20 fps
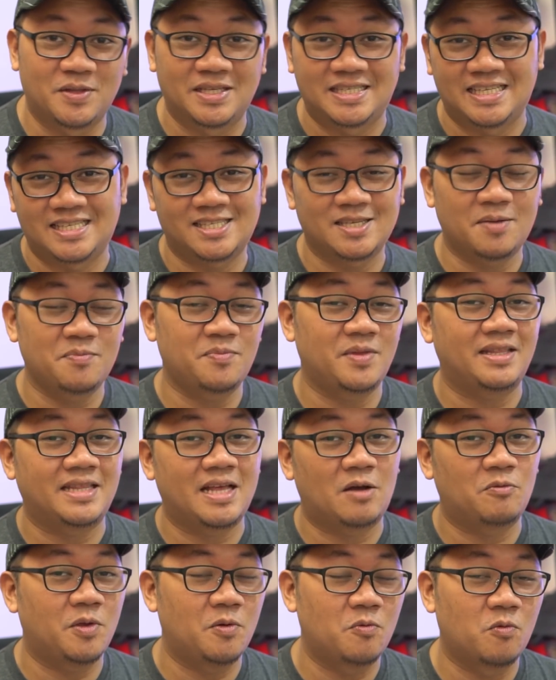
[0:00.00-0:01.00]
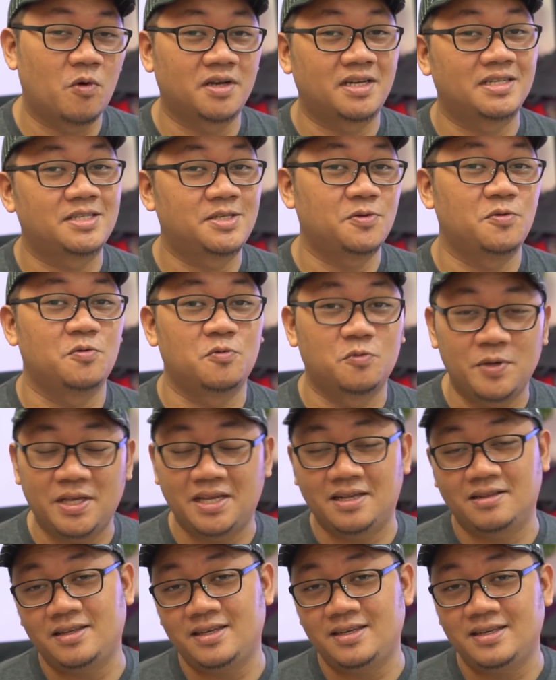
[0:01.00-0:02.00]
This is something that we want to do
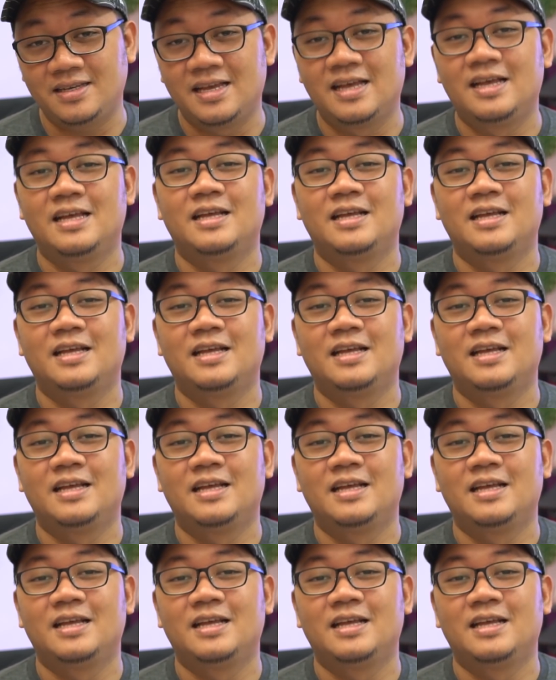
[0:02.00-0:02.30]
weekly,